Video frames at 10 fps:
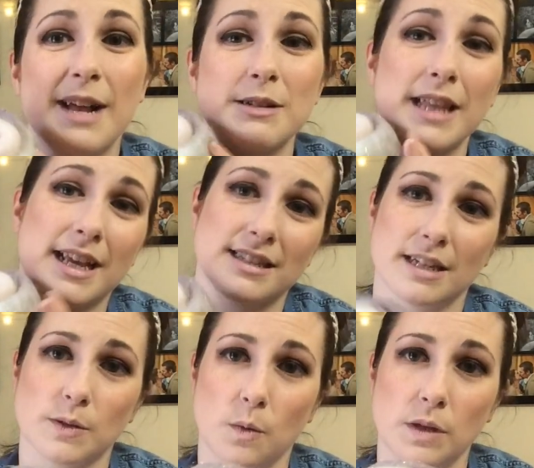Now, like I
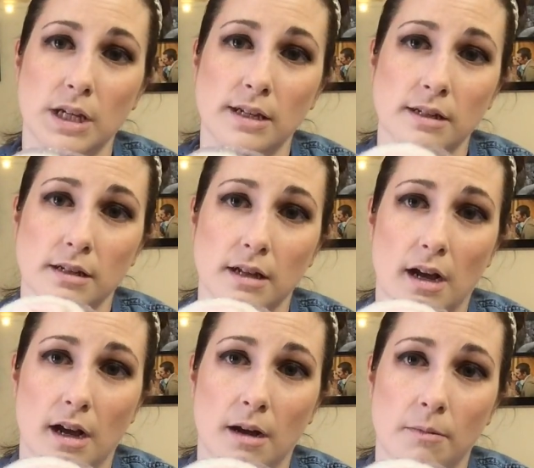said, it's only,
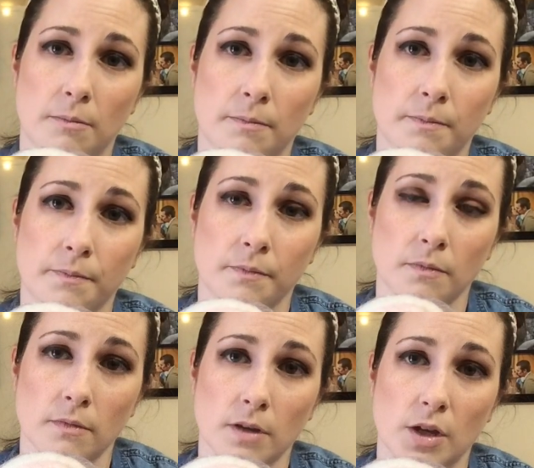
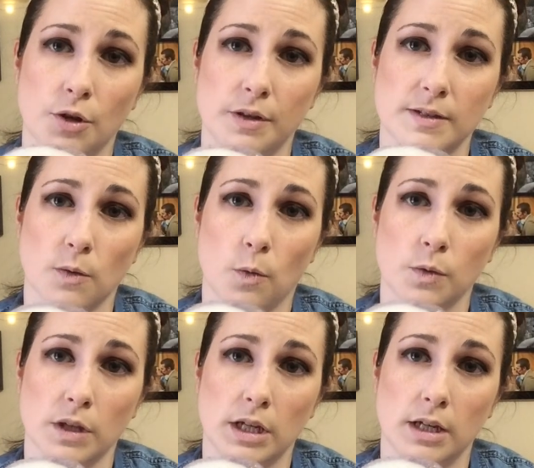you know, these are
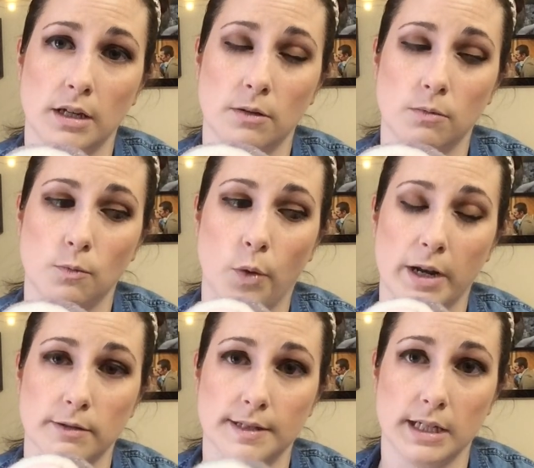only
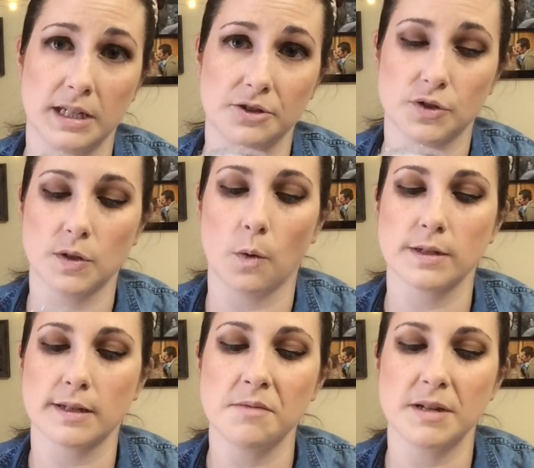1 ounce each, so
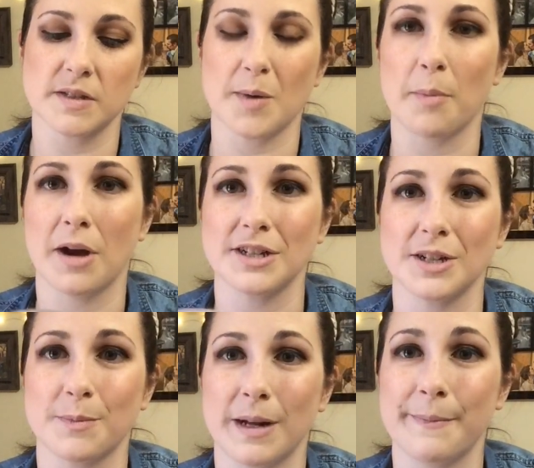it's going to be a small
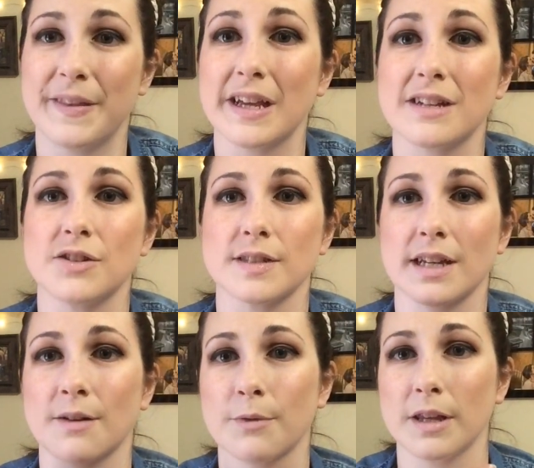project, but I'm thinking just
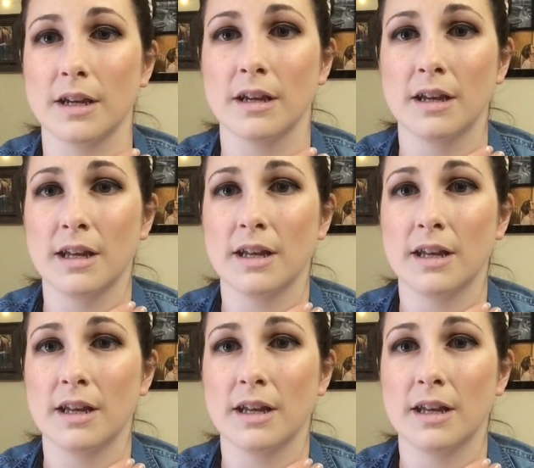like a really